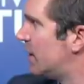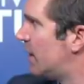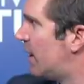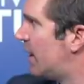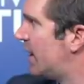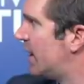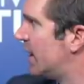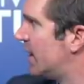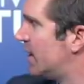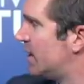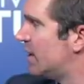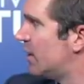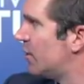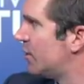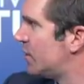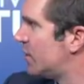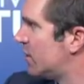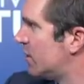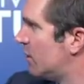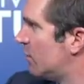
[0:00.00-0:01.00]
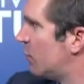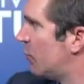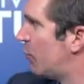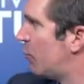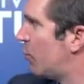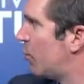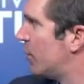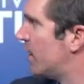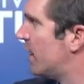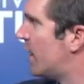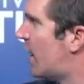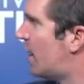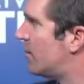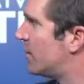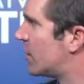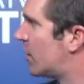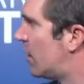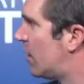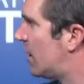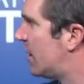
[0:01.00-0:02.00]
declining in Delta and before the
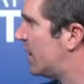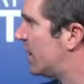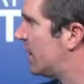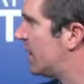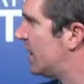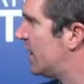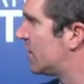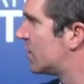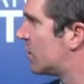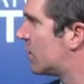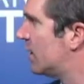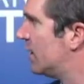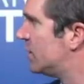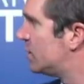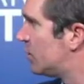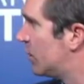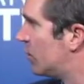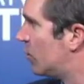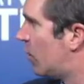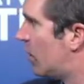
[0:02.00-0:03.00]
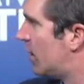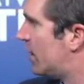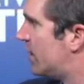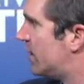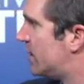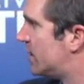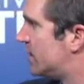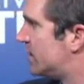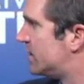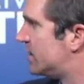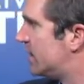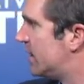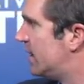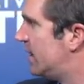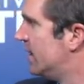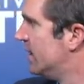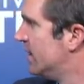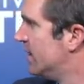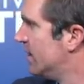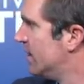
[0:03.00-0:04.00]
Omicron increase, we want to
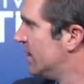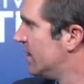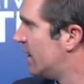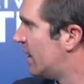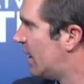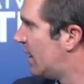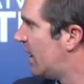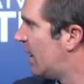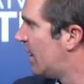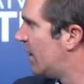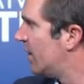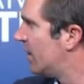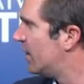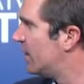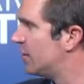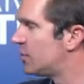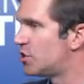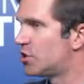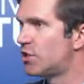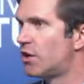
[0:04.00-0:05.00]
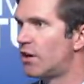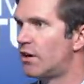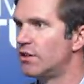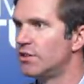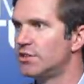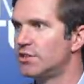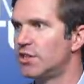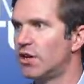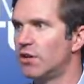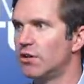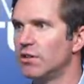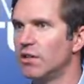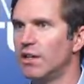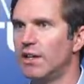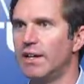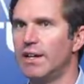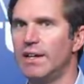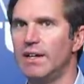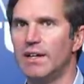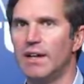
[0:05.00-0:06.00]
see this chart
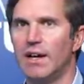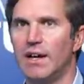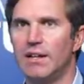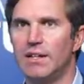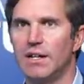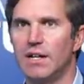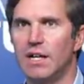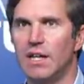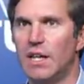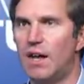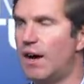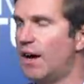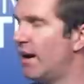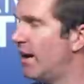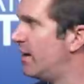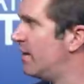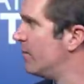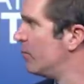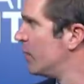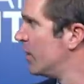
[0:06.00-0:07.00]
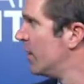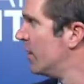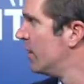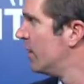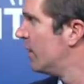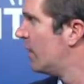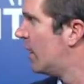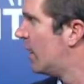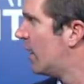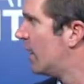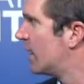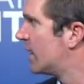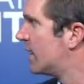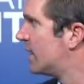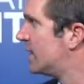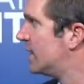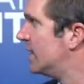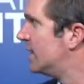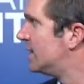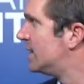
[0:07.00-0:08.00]
certainly decline,
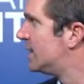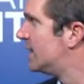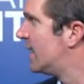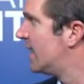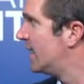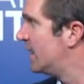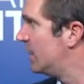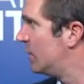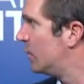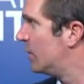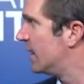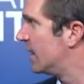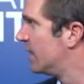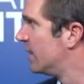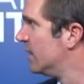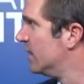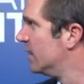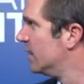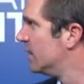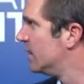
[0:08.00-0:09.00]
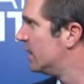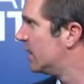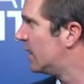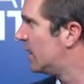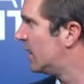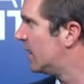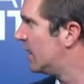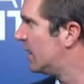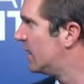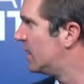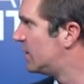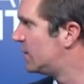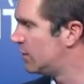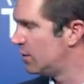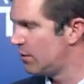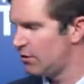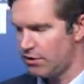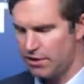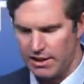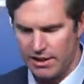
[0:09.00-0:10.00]
continuing
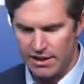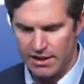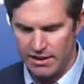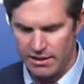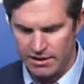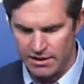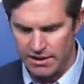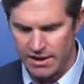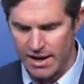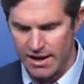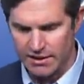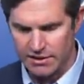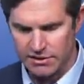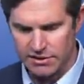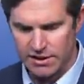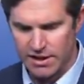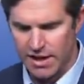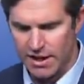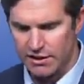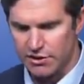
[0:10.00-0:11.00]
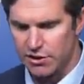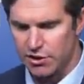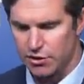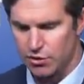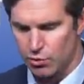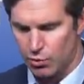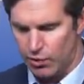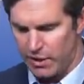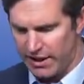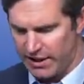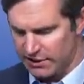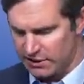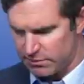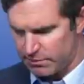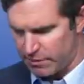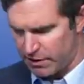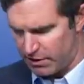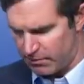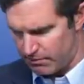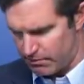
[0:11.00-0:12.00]
into the next, not just
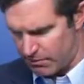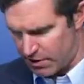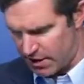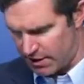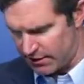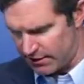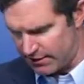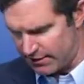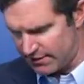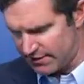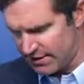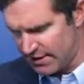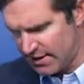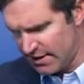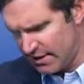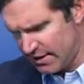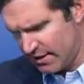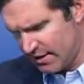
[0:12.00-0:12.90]
weeks, but months.